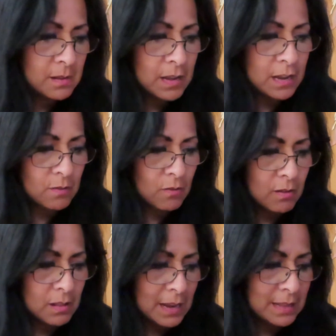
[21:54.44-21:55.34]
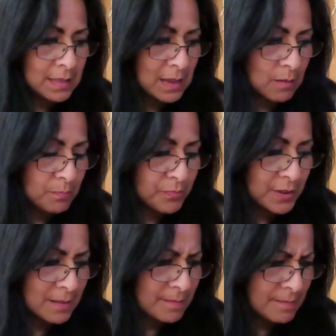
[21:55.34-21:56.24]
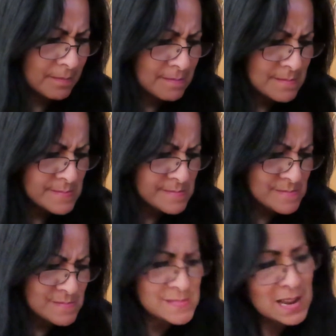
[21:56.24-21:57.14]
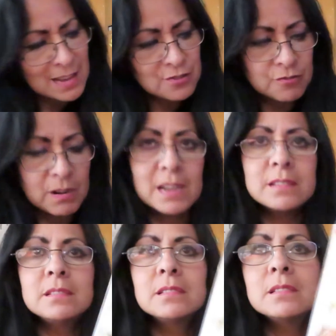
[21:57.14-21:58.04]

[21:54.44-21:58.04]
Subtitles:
like that, but I tried.